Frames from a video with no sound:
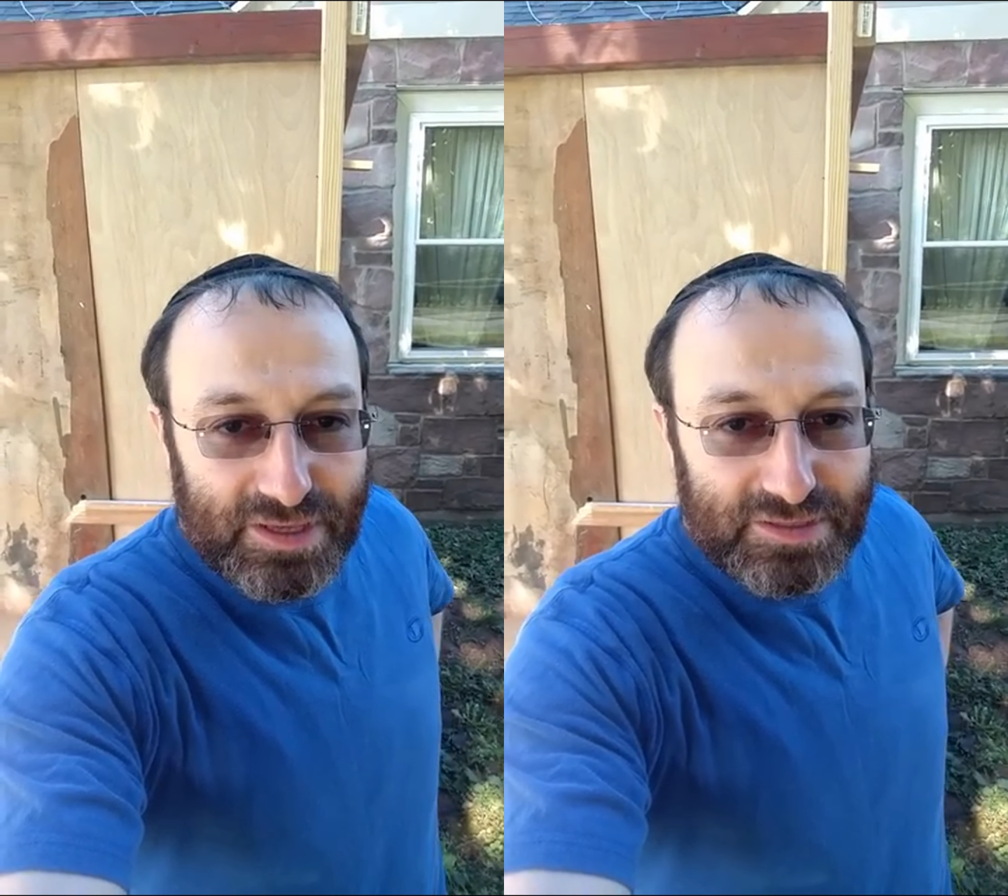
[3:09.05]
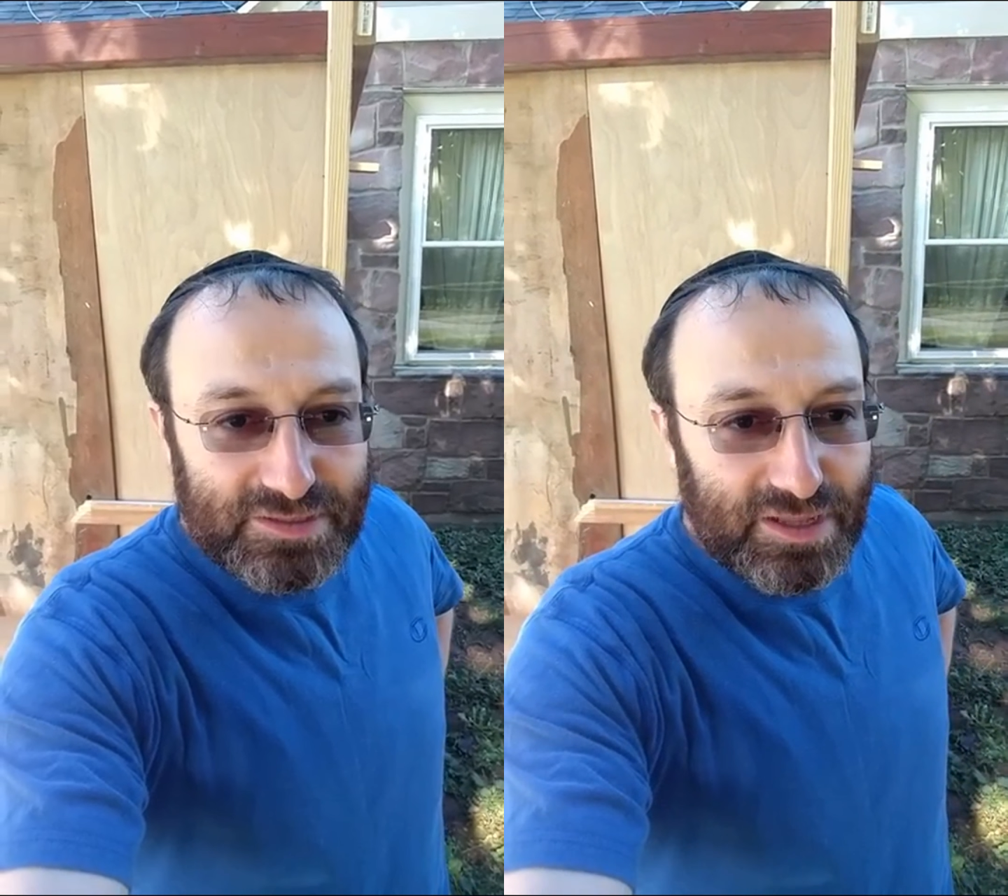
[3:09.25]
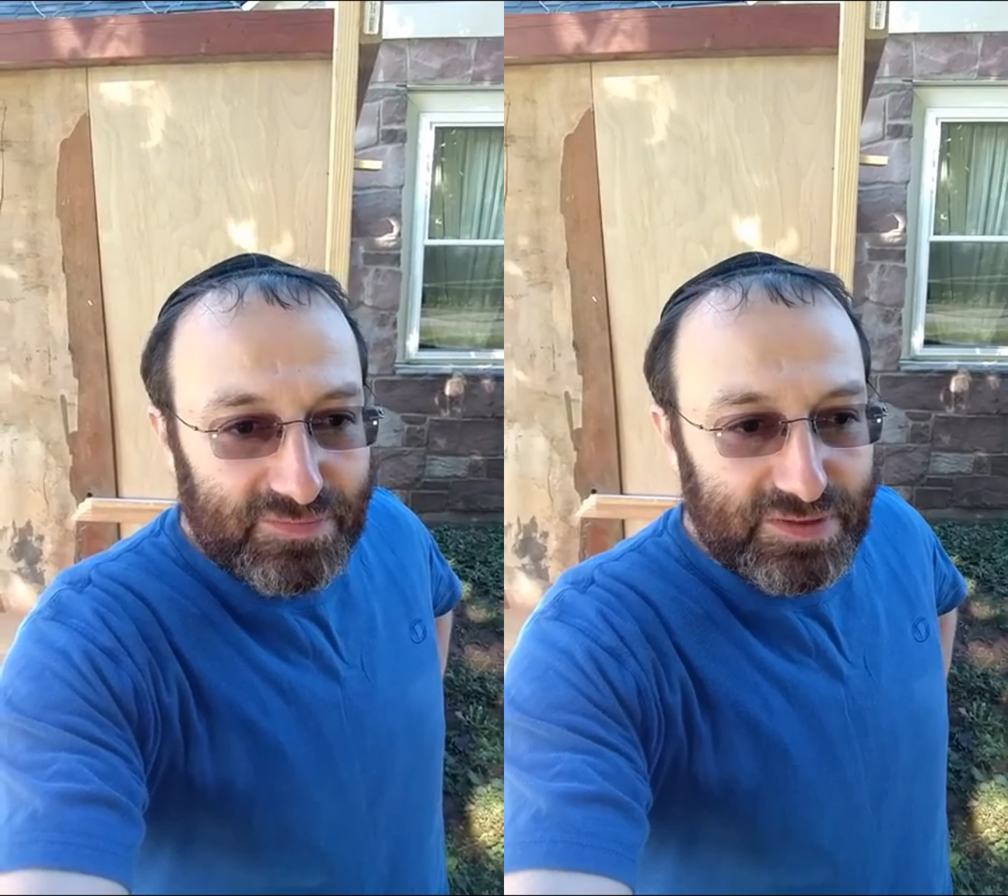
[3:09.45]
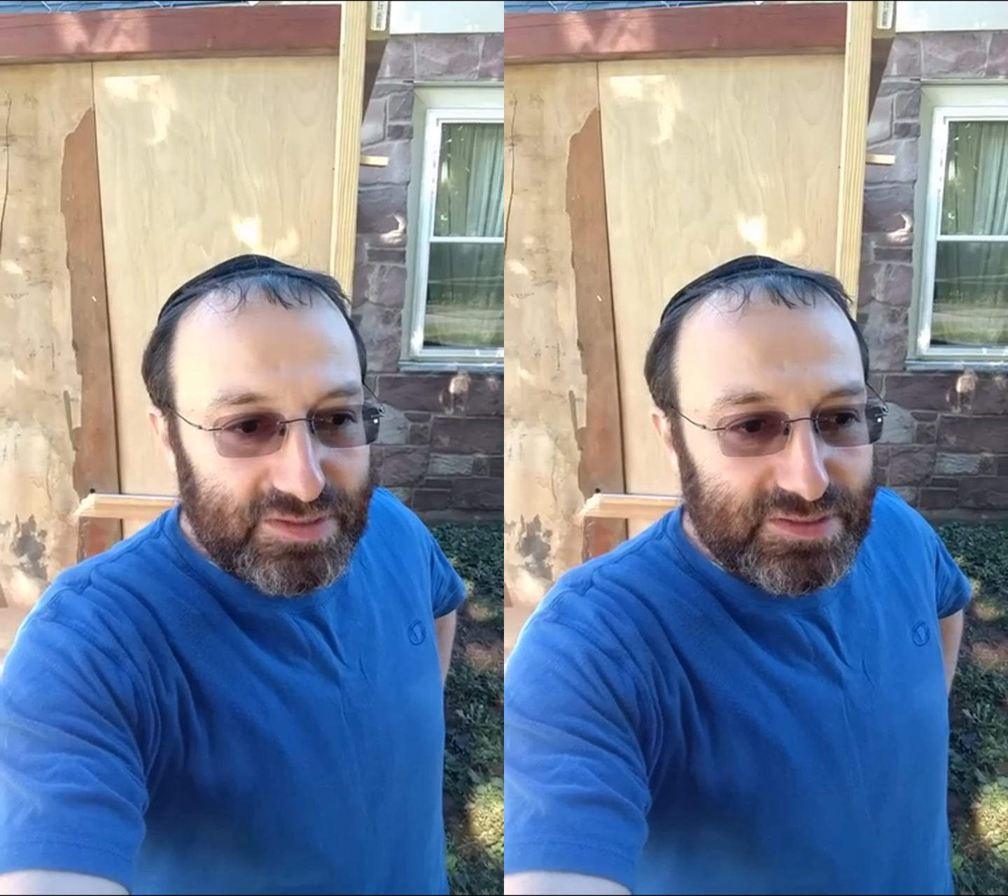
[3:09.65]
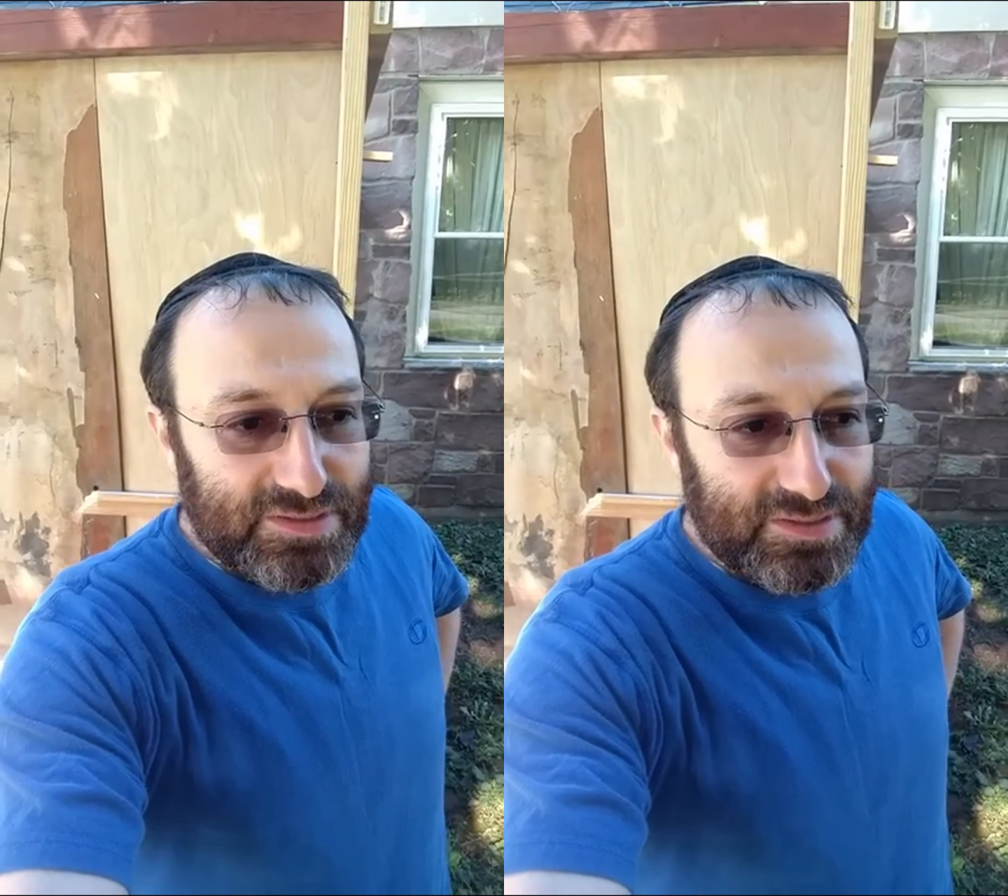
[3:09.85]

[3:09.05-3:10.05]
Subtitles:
kids love this,